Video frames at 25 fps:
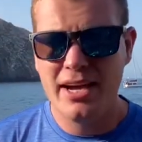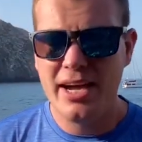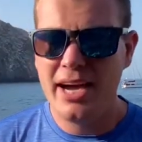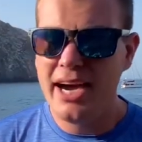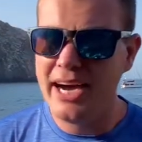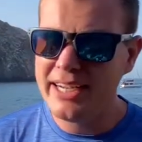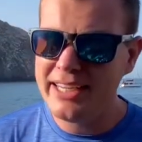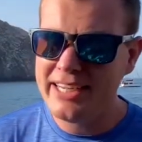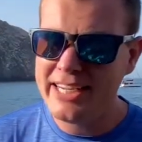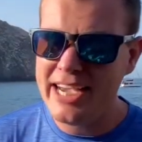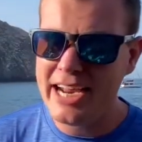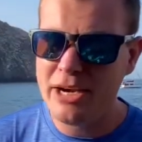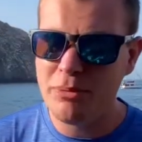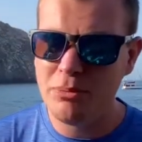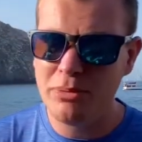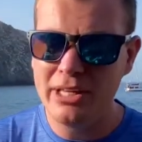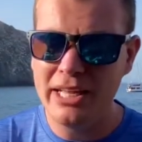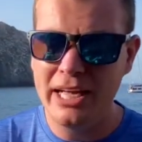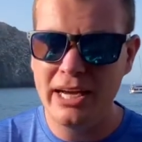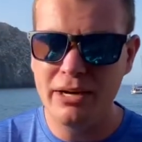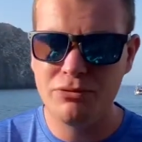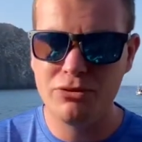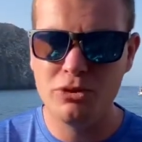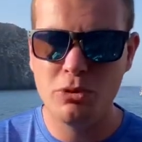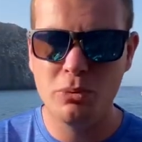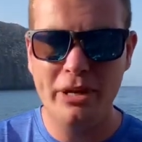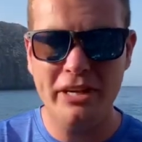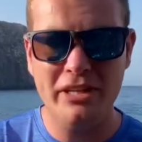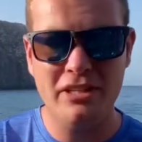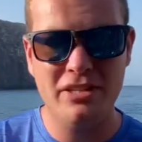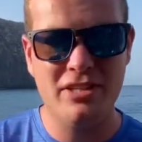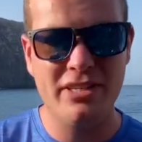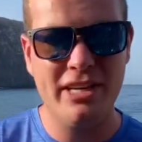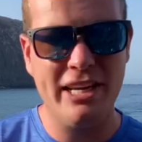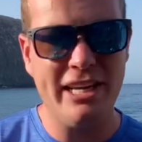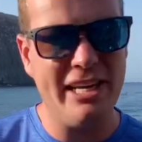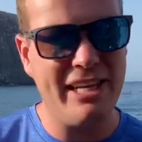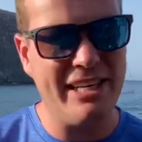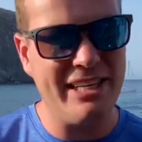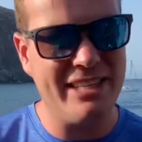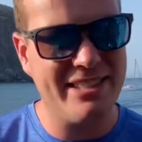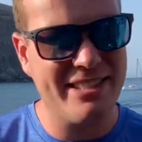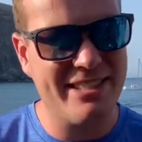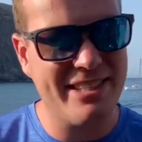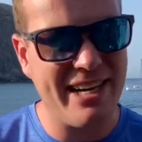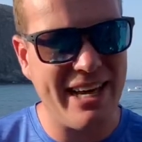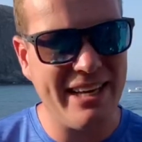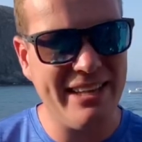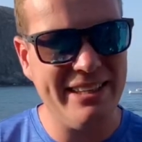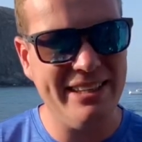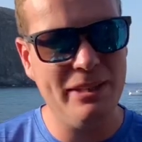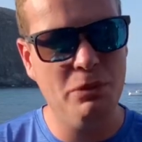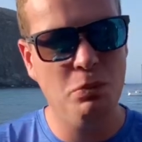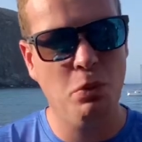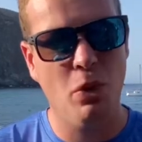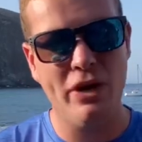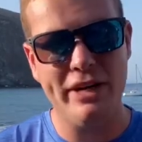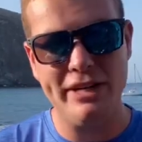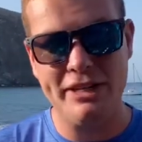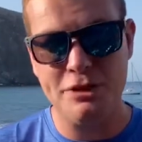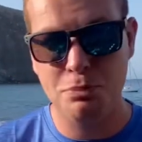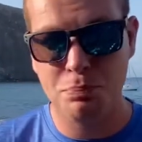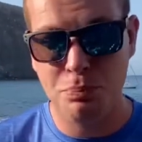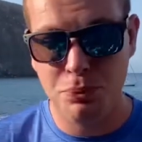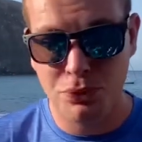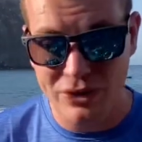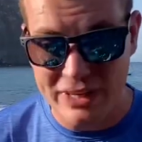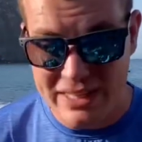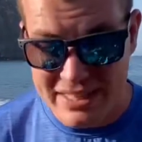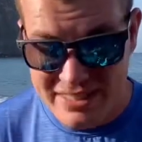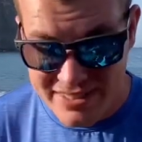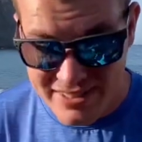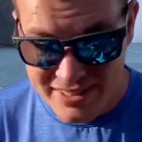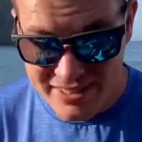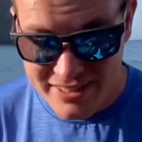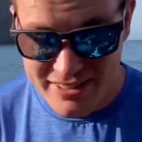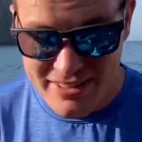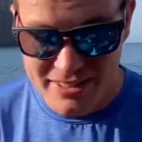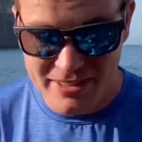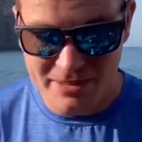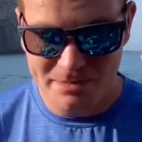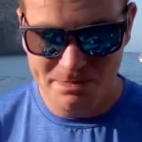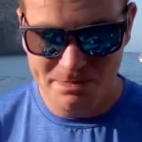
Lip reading: Again, we'll have to wait and see exactly what is printed.